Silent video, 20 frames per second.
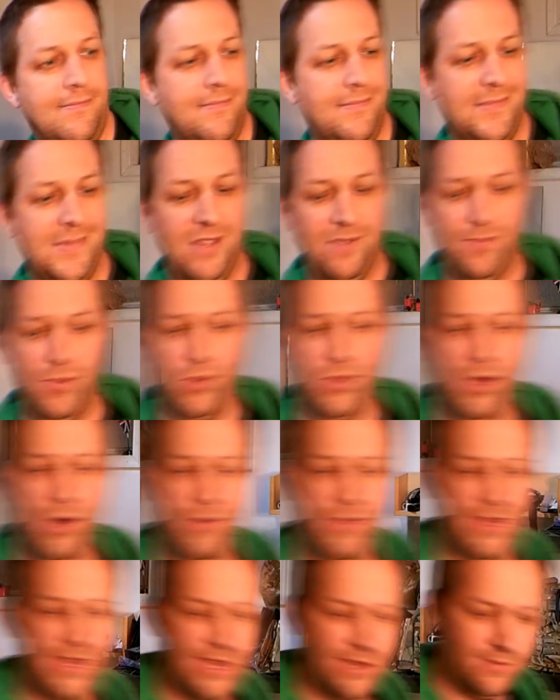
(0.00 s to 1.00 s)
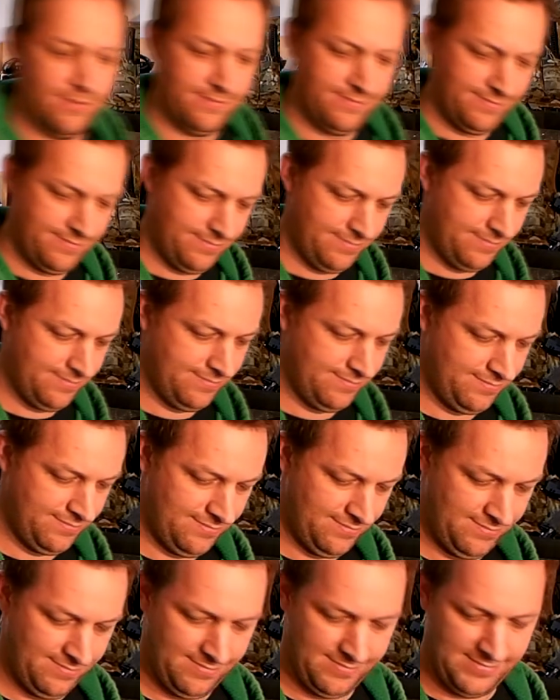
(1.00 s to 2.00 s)
Just pull the whole thing out.
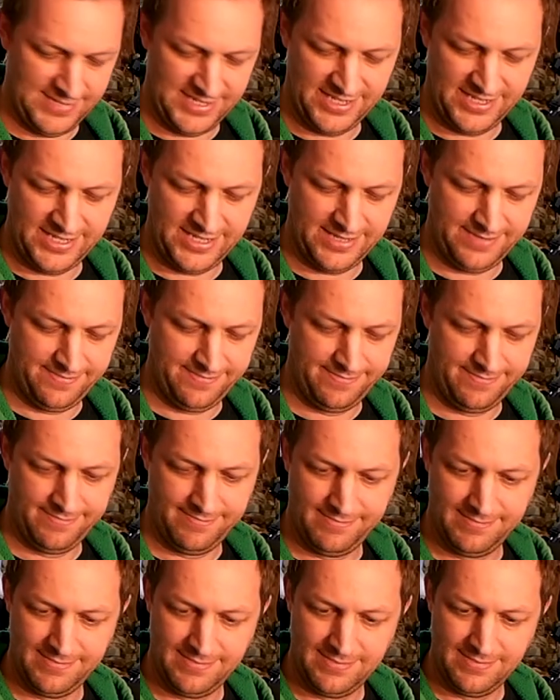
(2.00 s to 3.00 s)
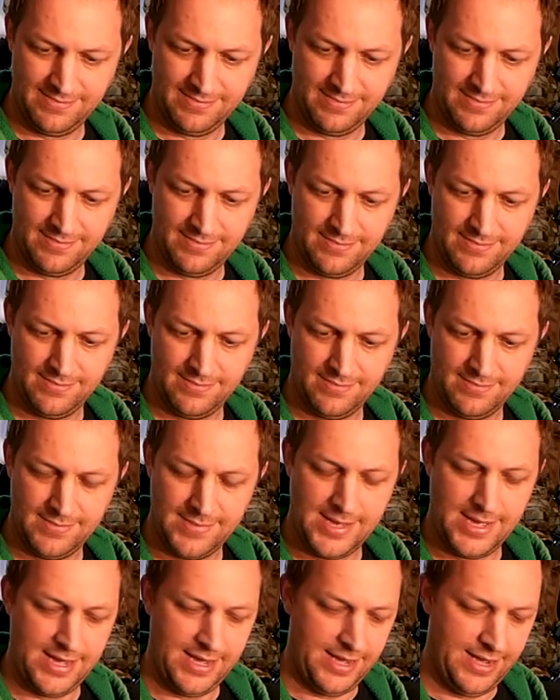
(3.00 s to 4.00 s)
That's it.
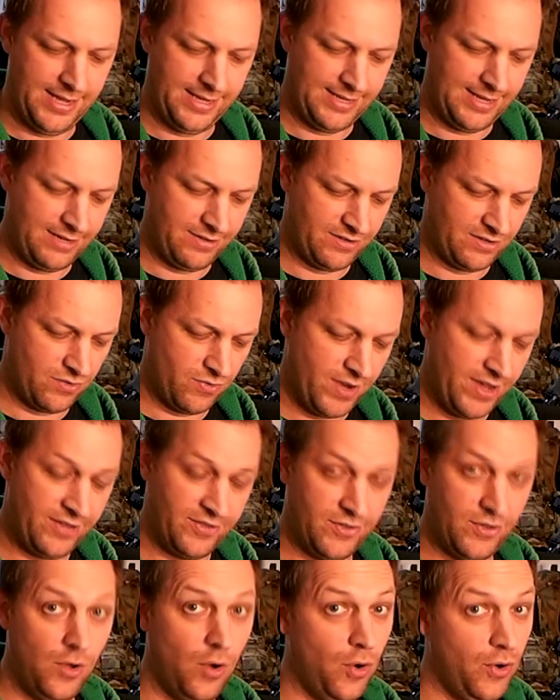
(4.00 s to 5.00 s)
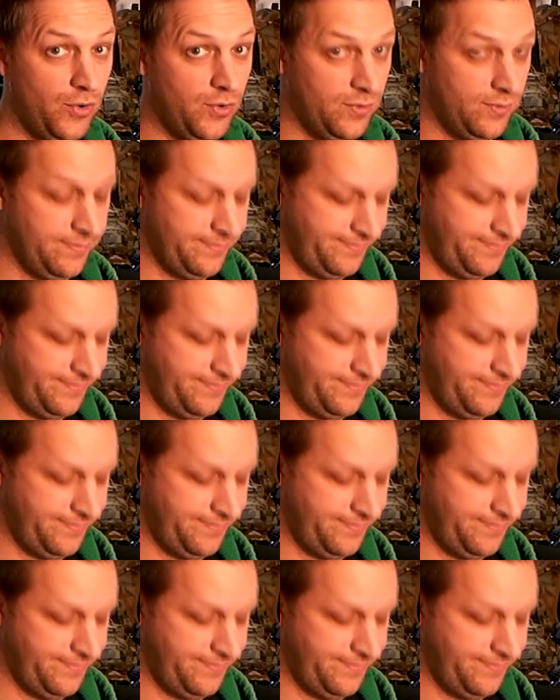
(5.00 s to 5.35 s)
It takes grease, not oil.